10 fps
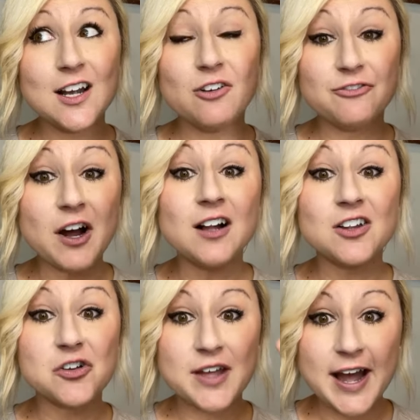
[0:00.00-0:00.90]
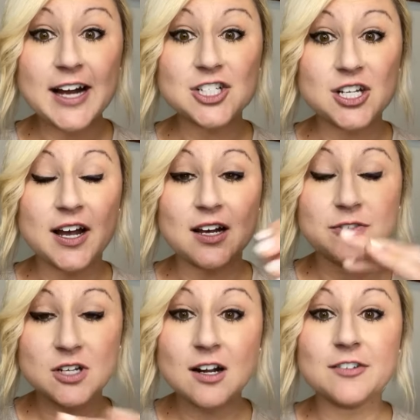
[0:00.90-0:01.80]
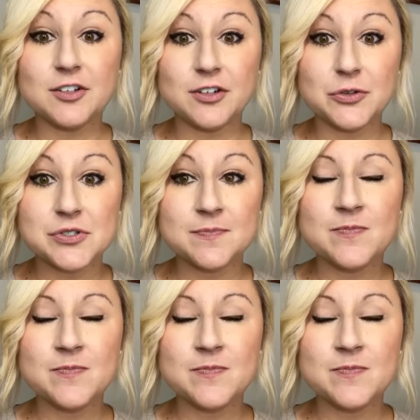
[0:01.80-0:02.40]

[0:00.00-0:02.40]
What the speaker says: follow the hashtag photography reels.